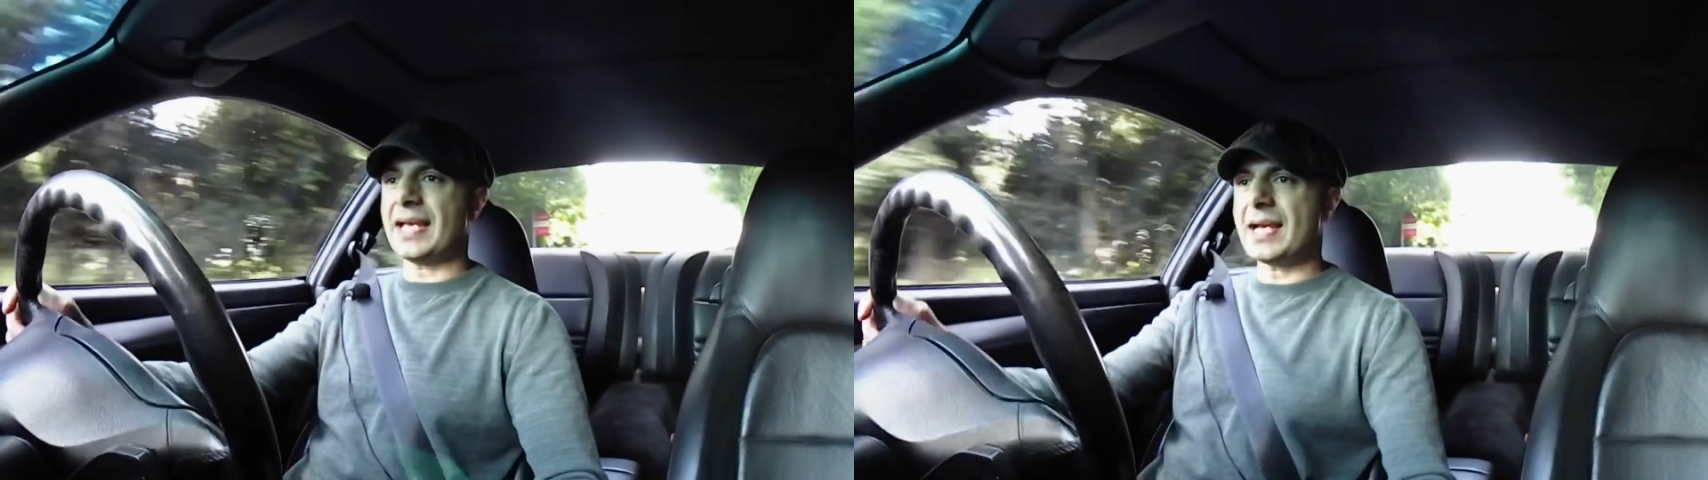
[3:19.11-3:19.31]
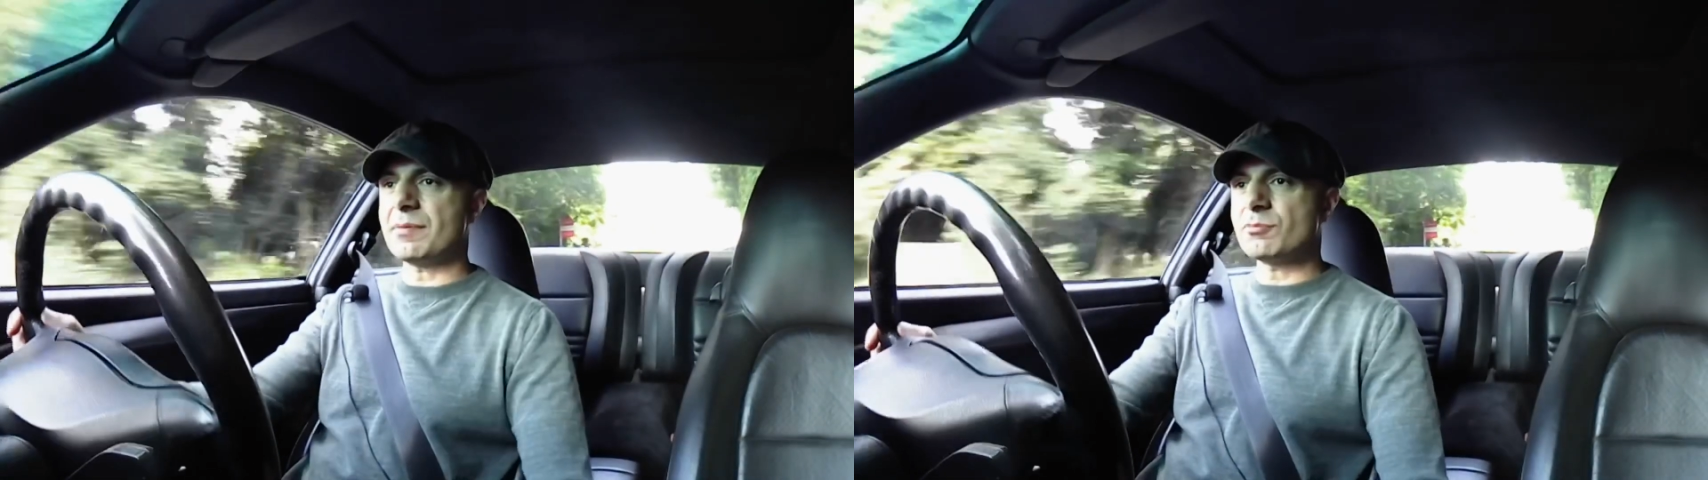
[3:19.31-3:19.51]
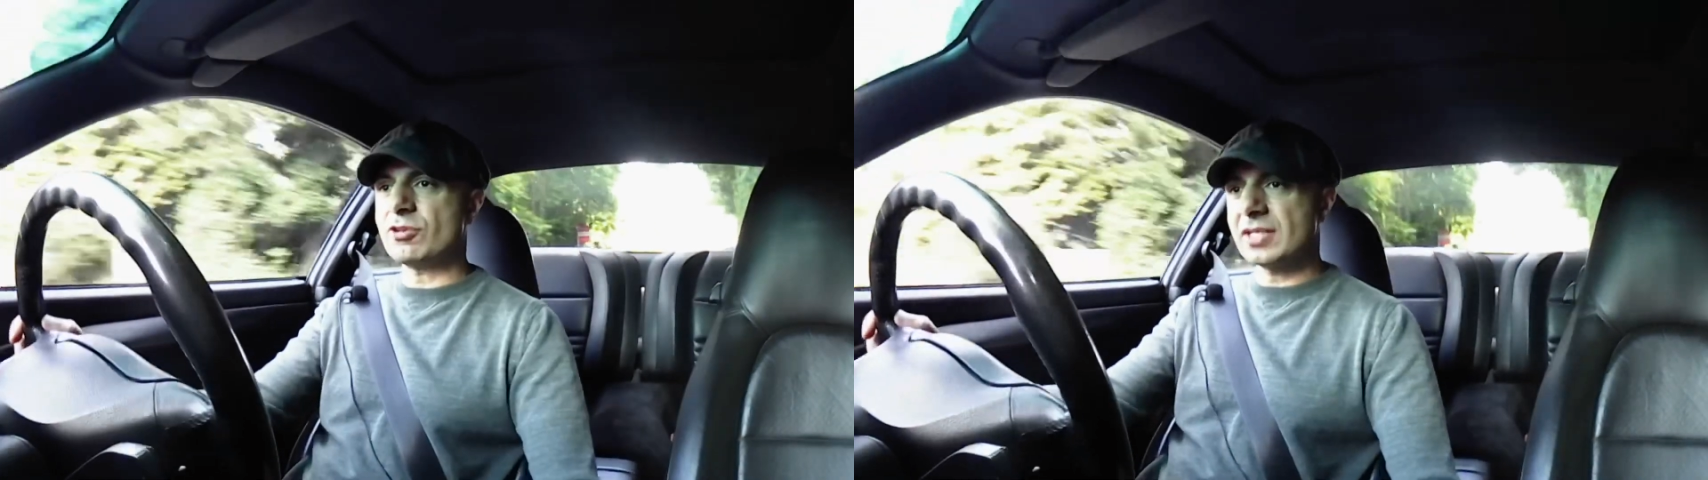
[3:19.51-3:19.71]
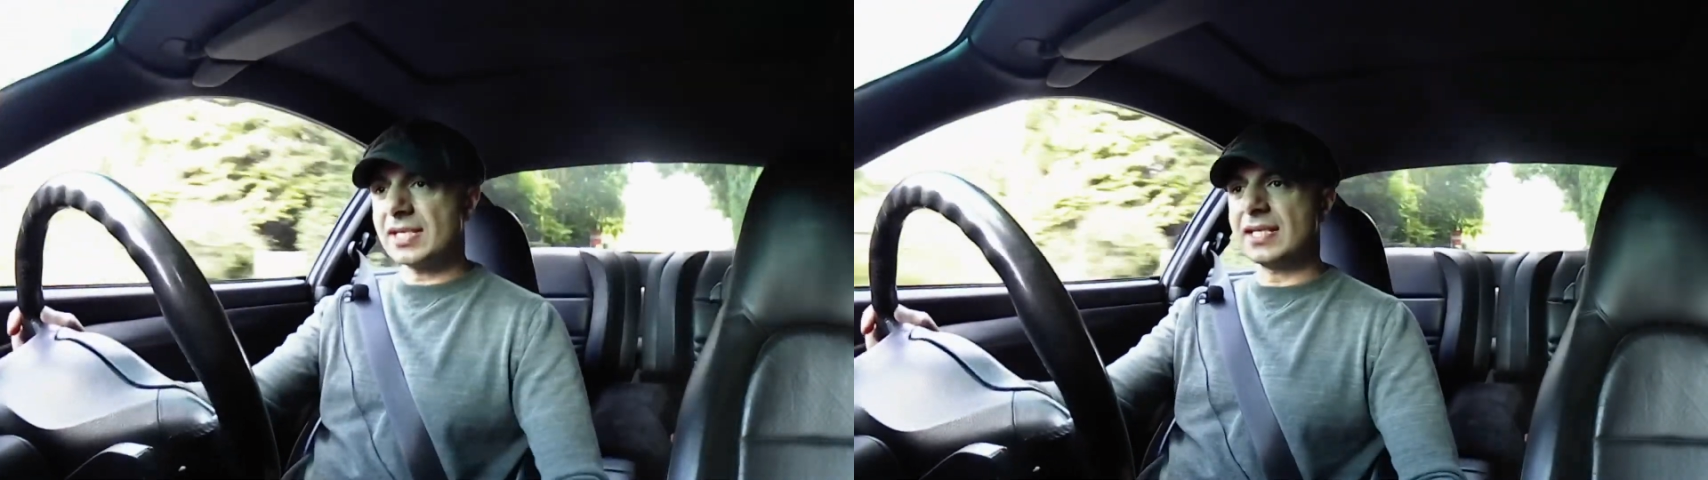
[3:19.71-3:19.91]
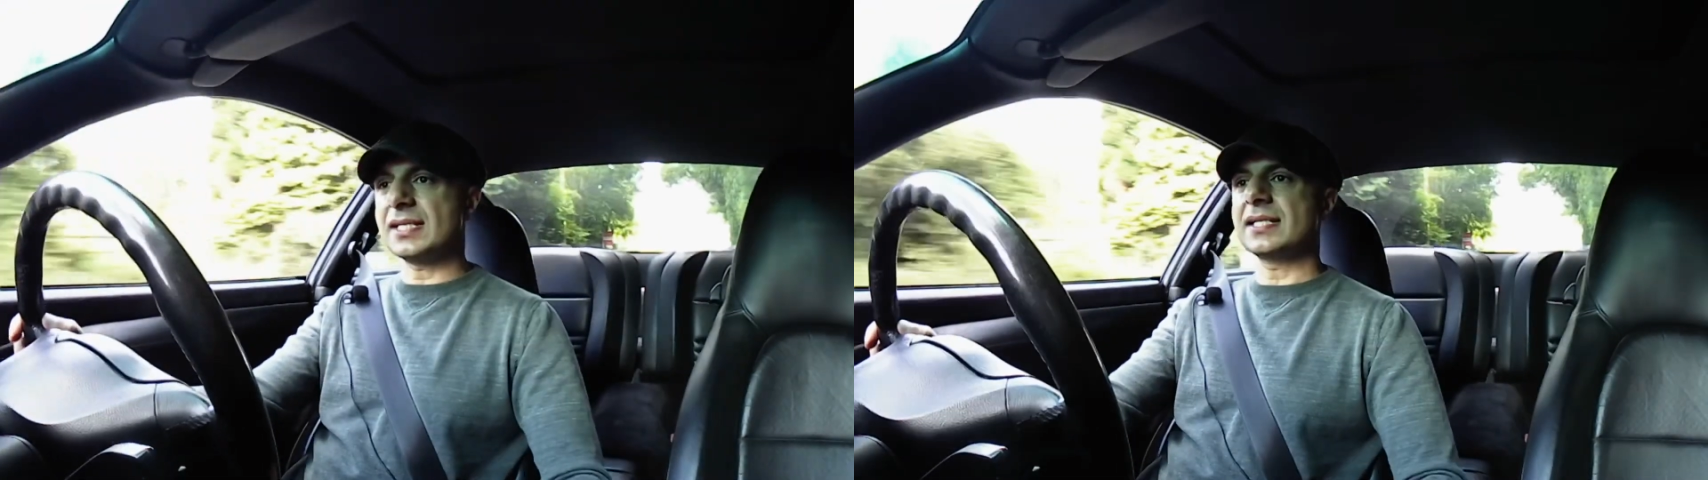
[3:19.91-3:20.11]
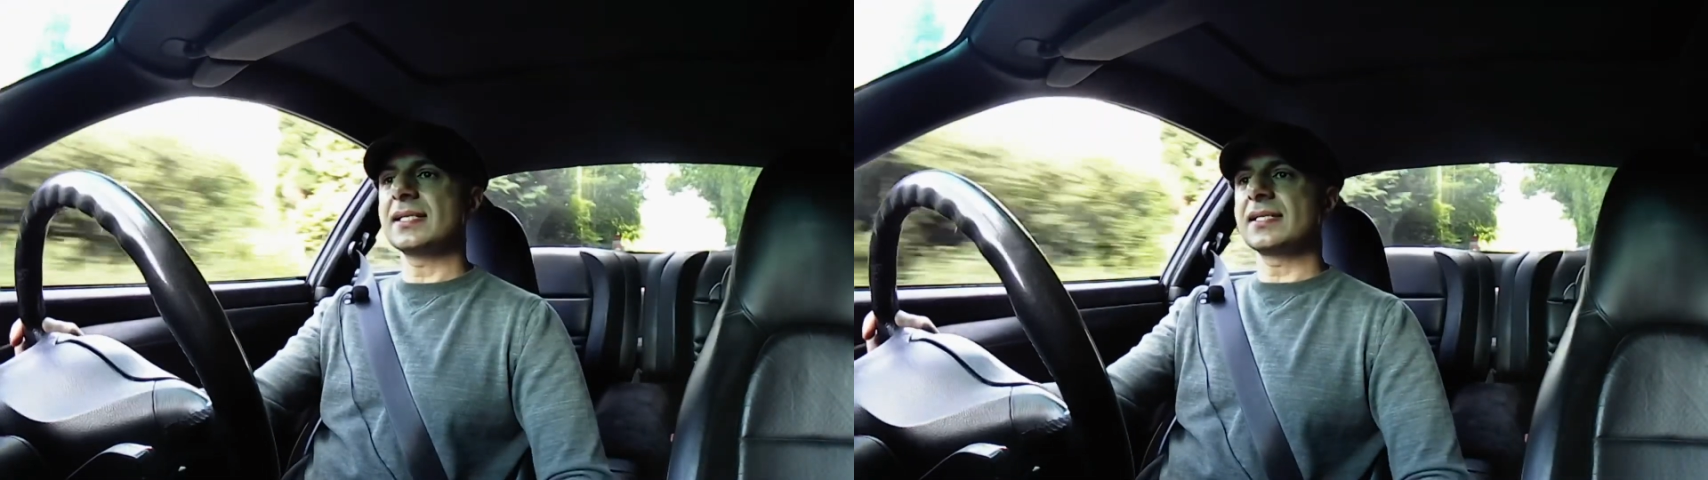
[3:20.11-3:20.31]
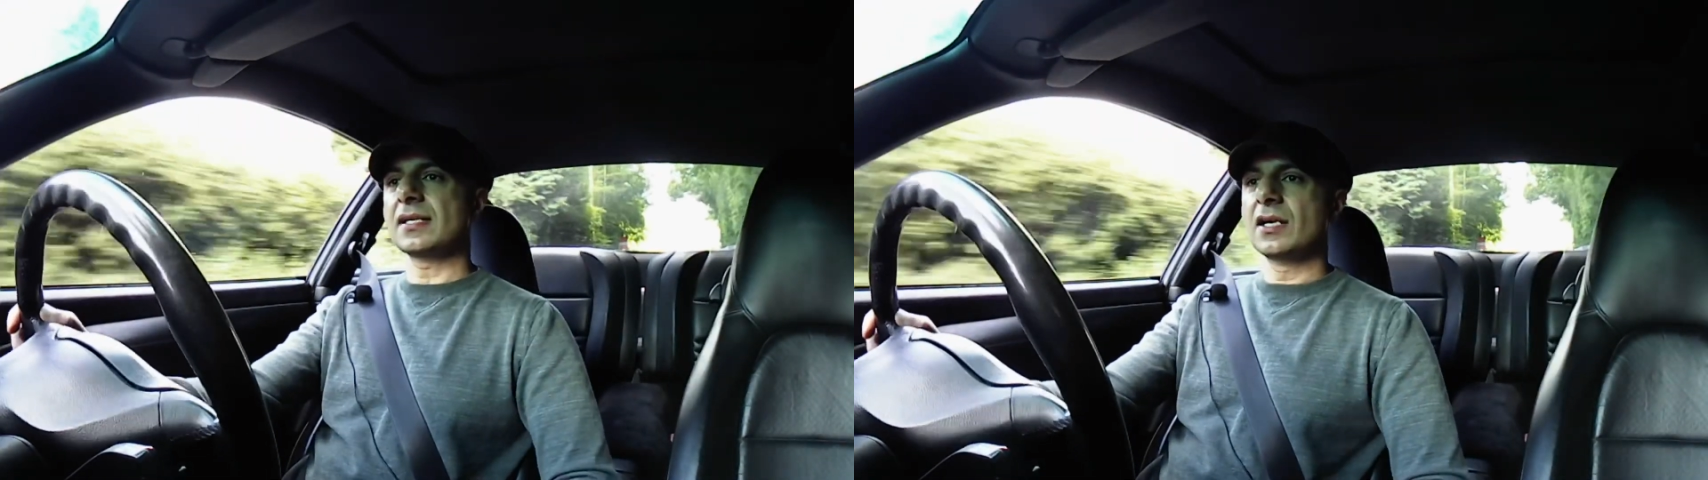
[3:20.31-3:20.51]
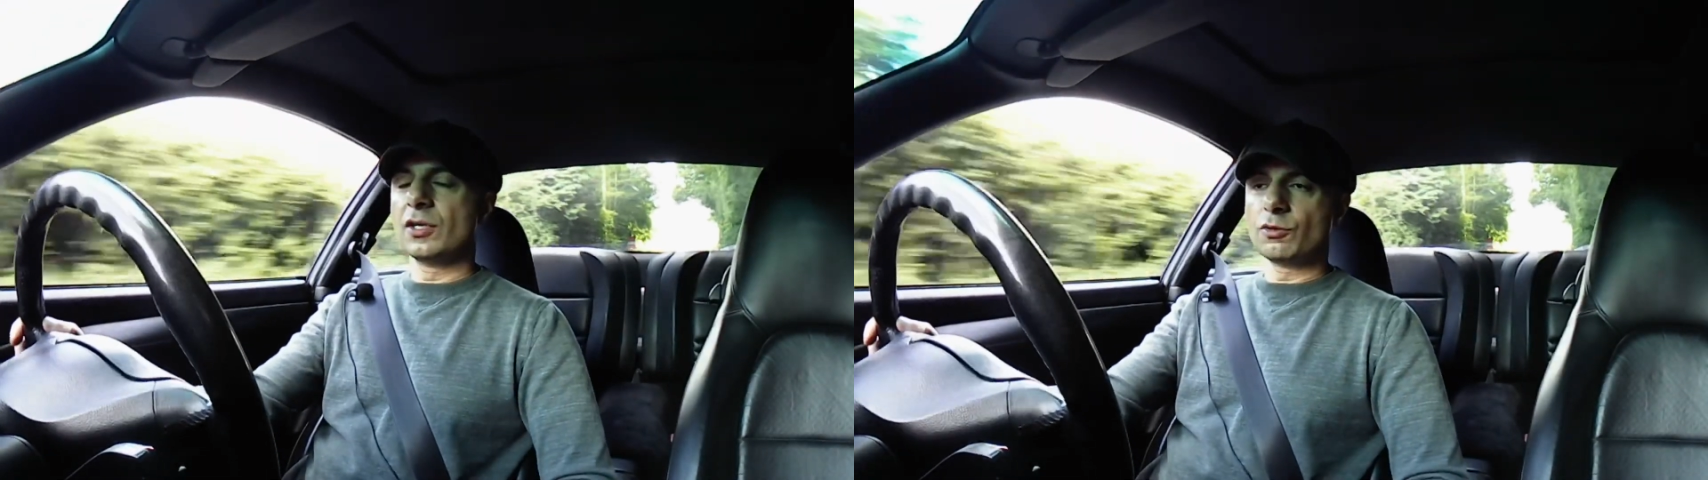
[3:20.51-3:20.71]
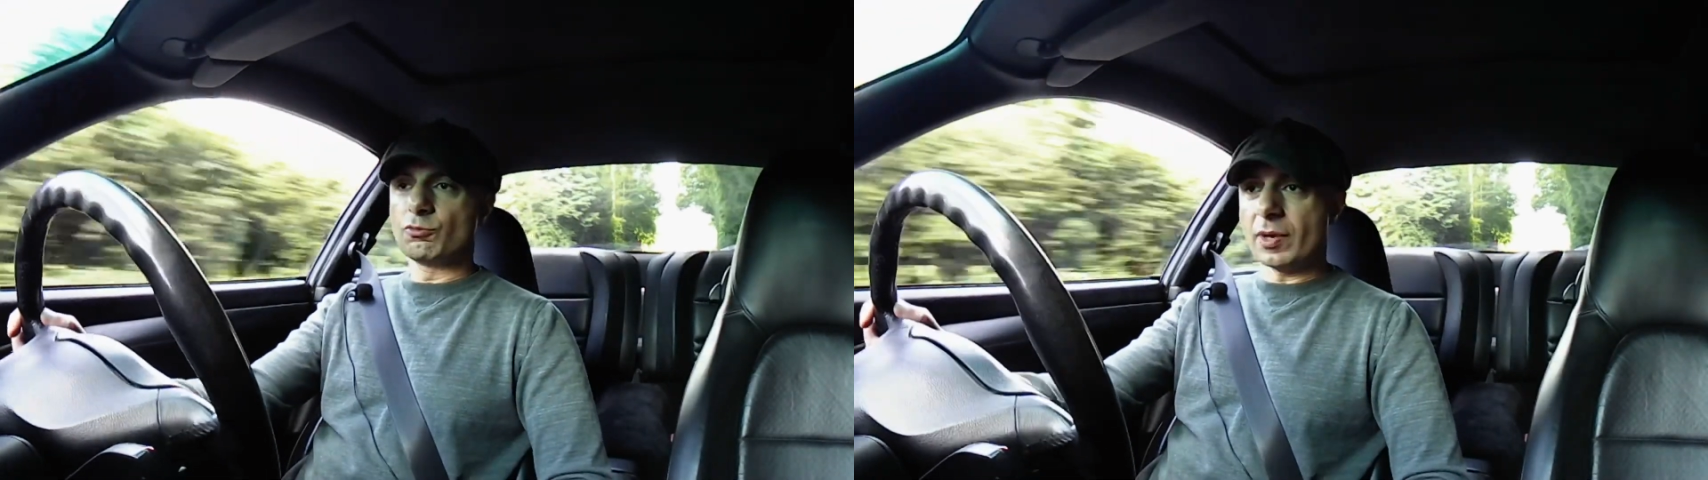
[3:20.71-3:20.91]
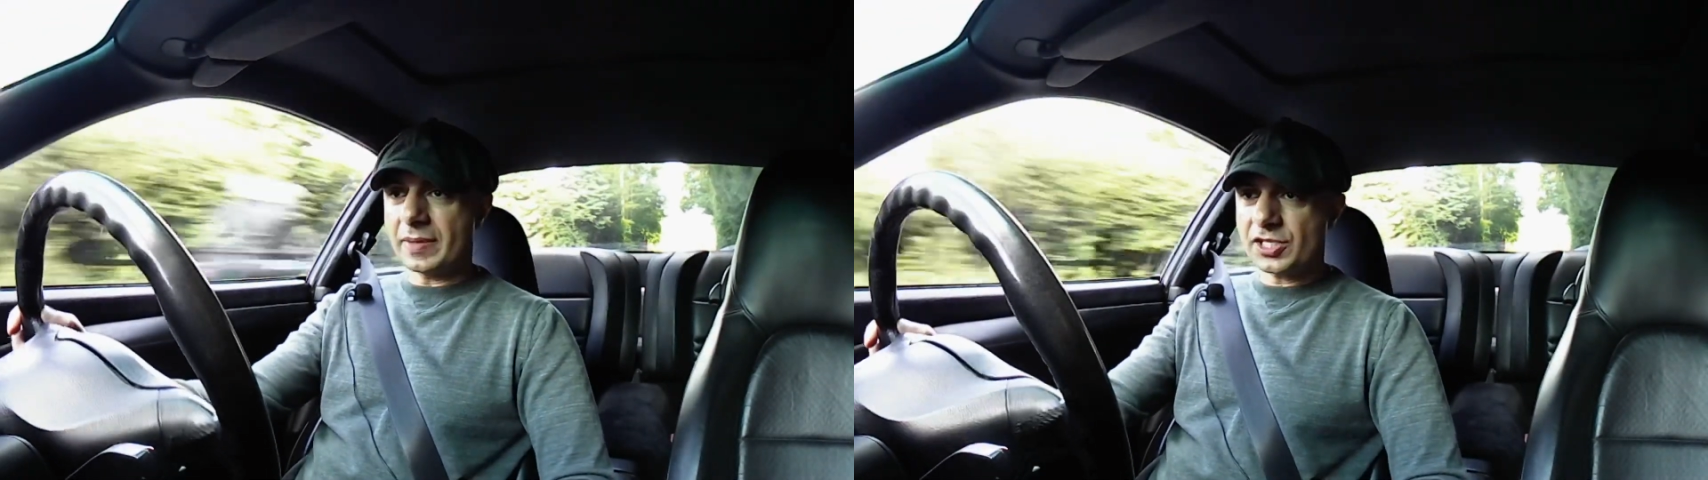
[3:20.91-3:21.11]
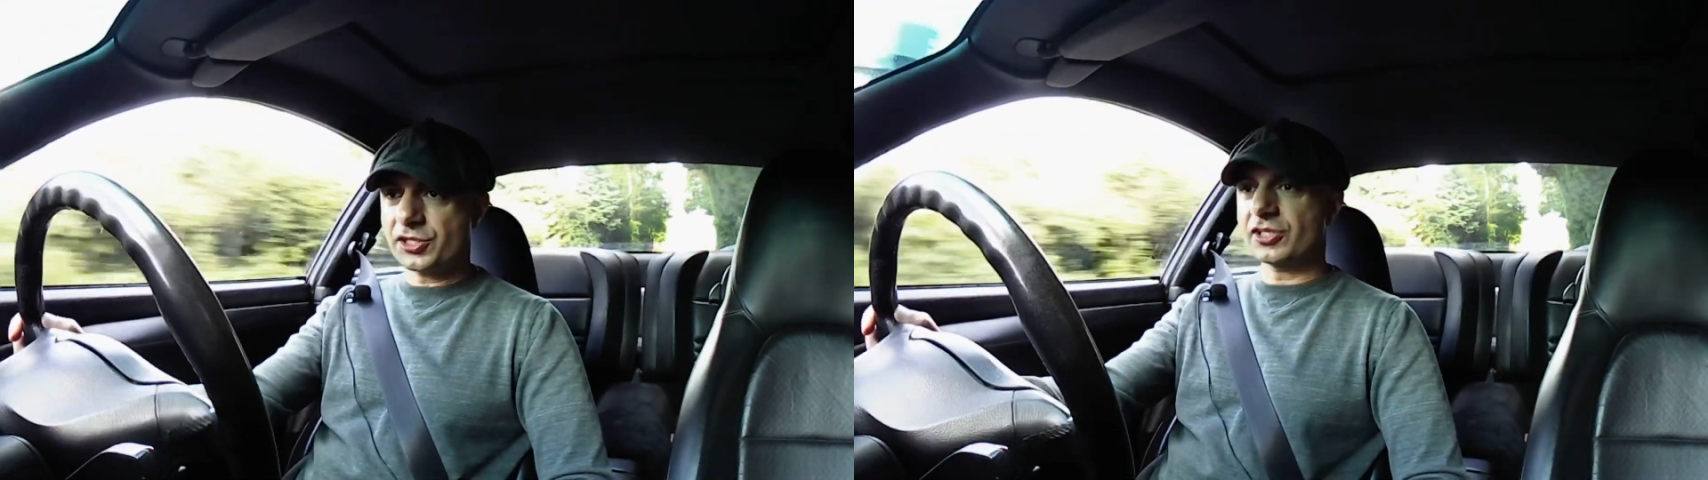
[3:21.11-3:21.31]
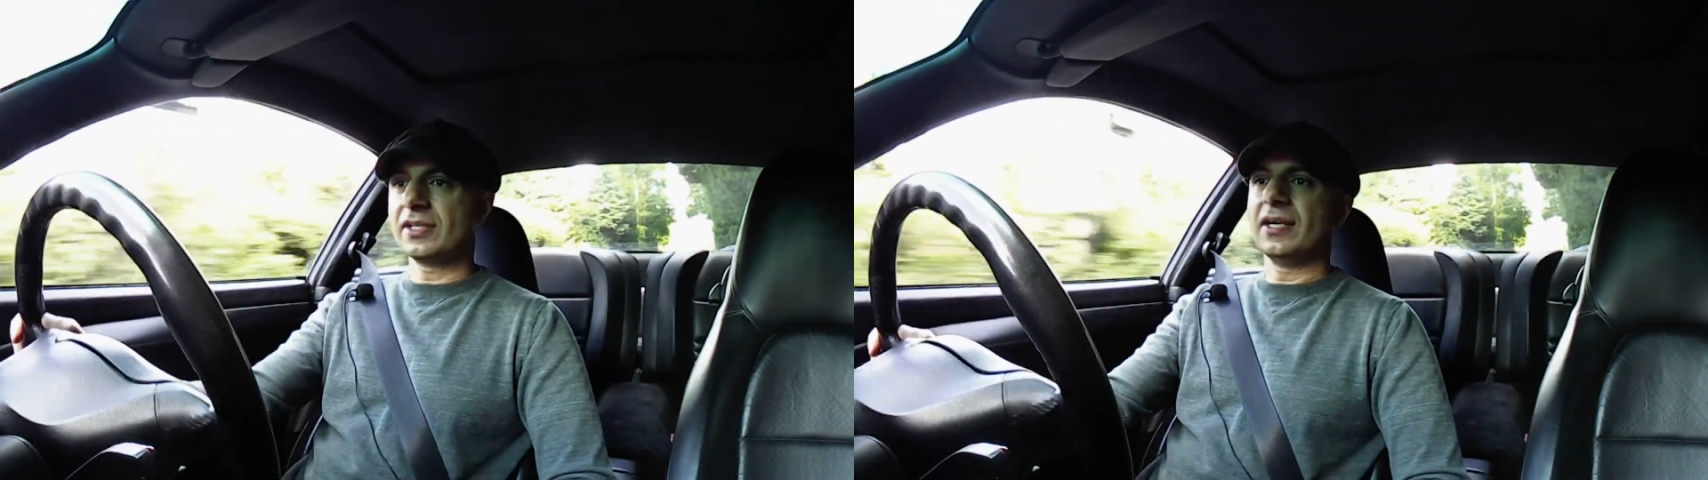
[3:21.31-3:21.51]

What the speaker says: camera is rubbish.